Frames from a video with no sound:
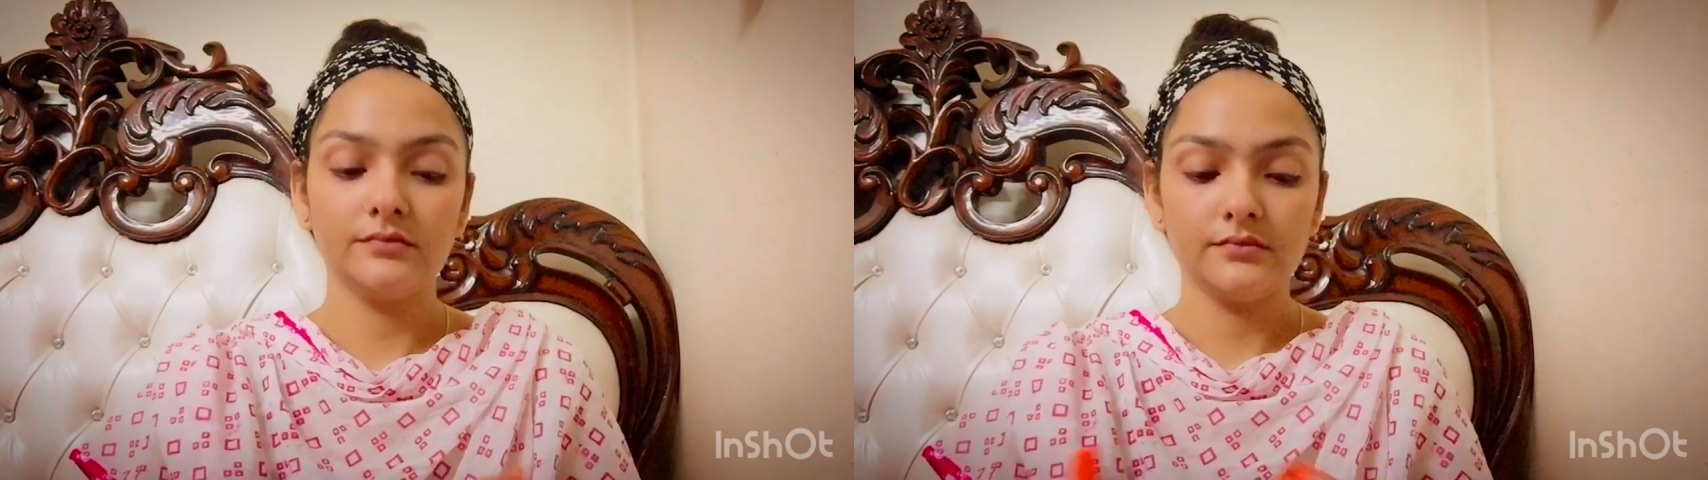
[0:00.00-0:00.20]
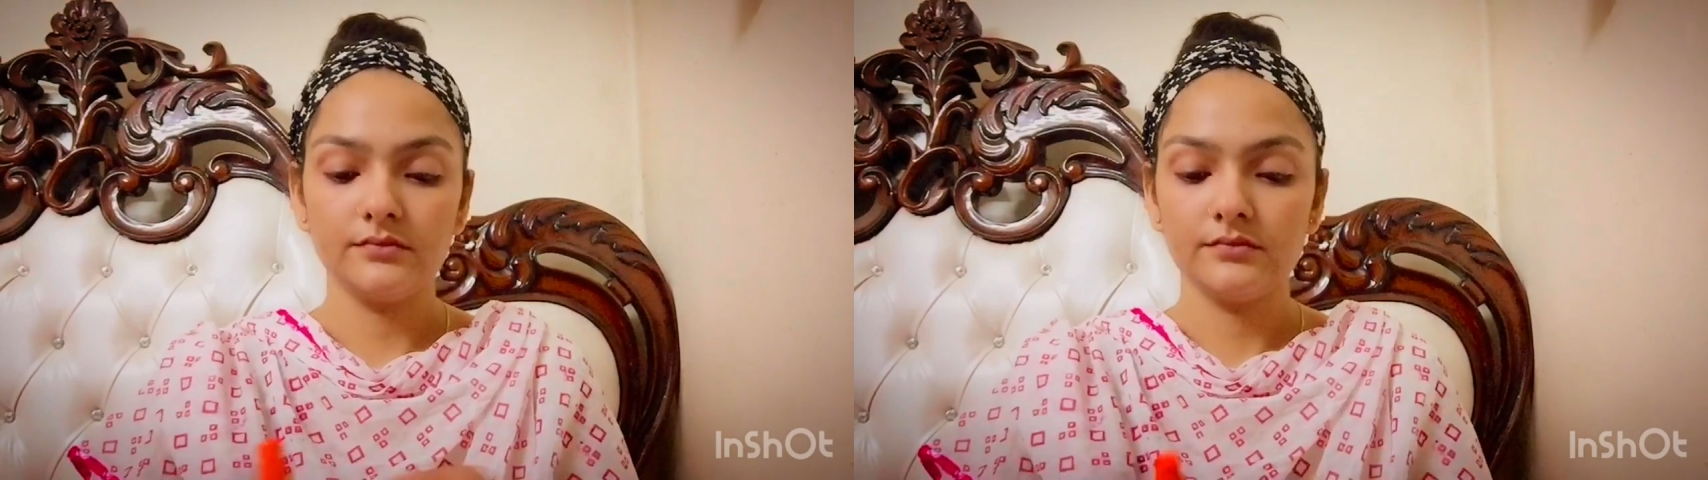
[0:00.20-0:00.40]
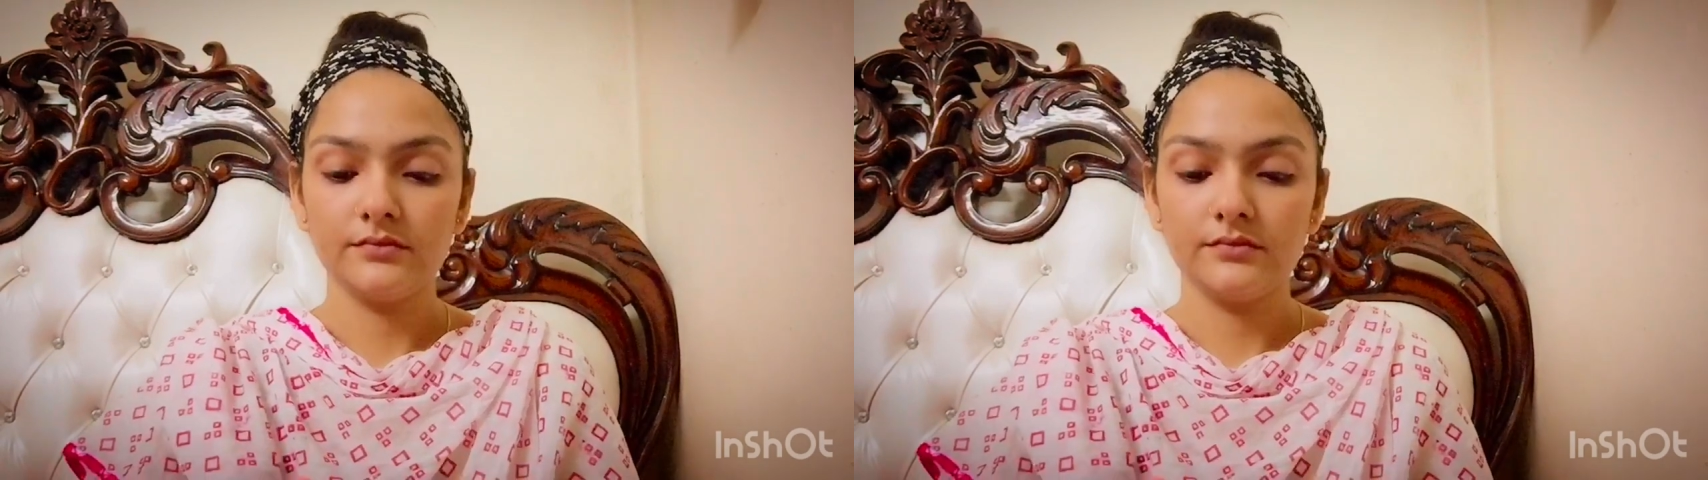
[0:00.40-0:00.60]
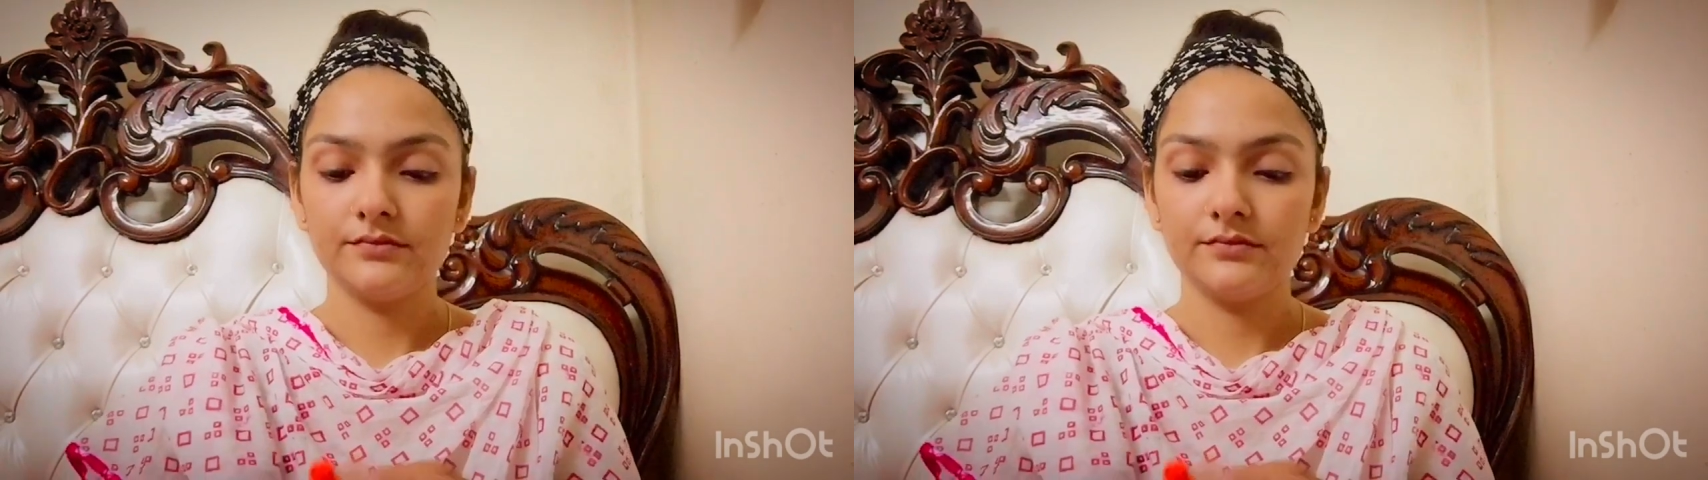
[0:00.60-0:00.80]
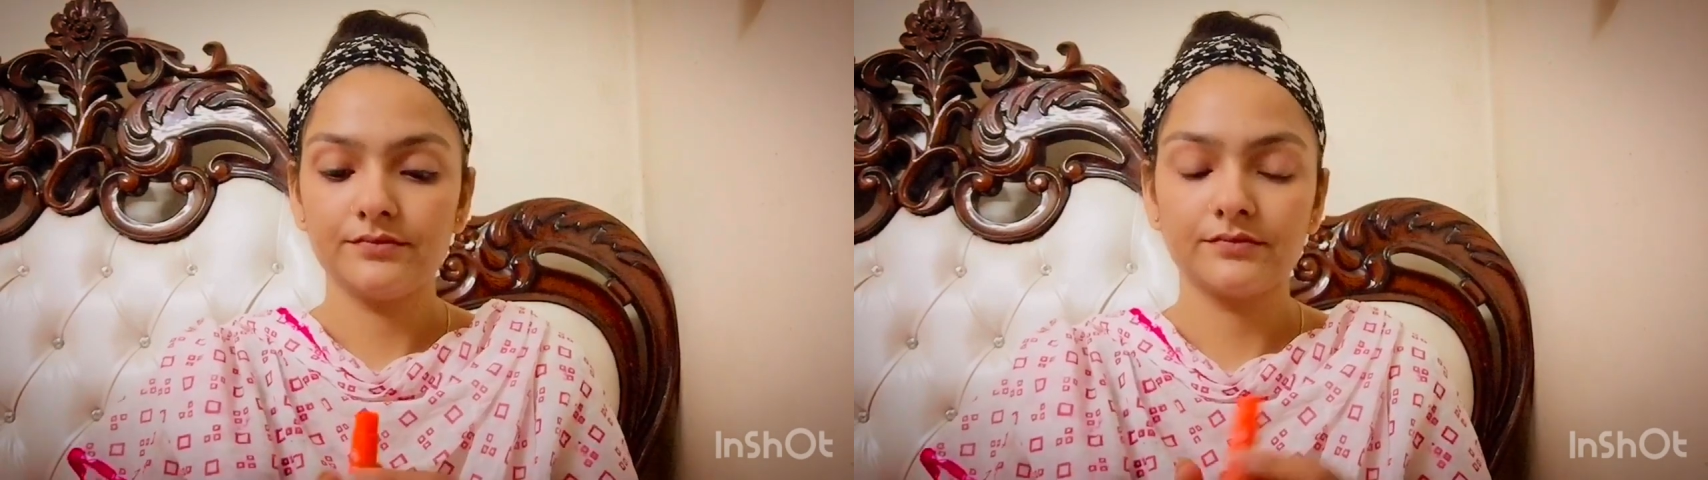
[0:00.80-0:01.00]
next, I
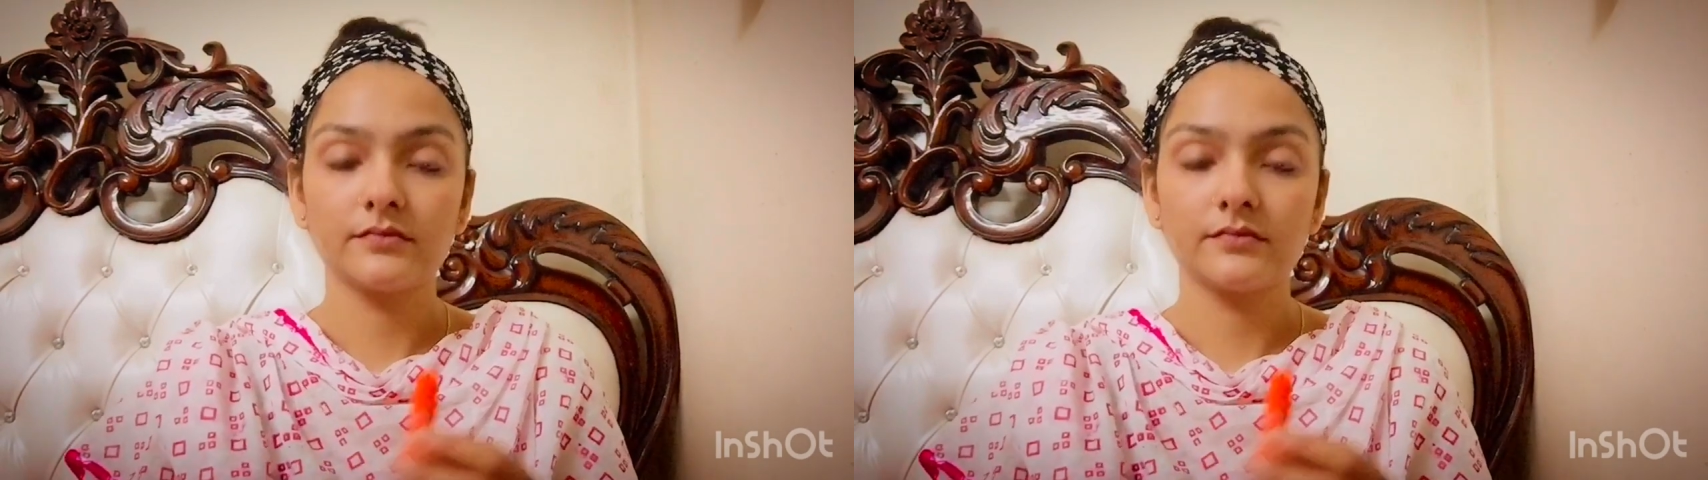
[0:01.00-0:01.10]
am